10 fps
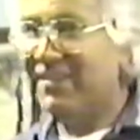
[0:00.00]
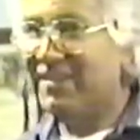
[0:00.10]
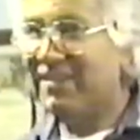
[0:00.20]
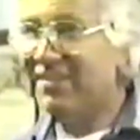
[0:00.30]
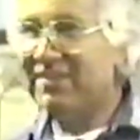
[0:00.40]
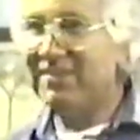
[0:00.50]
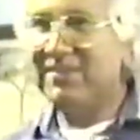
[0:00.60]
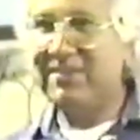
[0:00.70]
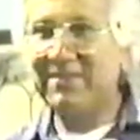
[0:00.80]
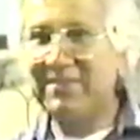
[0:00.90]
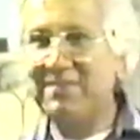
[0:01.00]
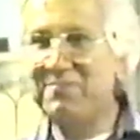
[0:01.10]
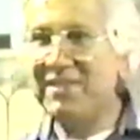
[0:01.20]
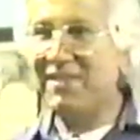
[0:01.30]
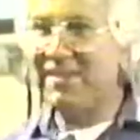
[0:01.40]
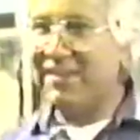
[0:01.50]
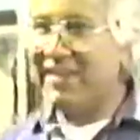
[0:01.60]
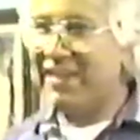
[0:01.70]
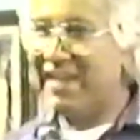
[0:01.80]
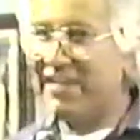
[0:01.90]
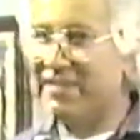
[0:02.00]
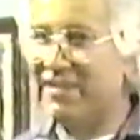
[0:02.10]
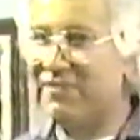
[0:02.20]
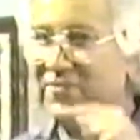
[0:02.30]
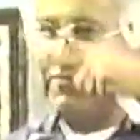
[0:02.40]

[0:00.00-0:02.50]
Now, to me, in that last sentence we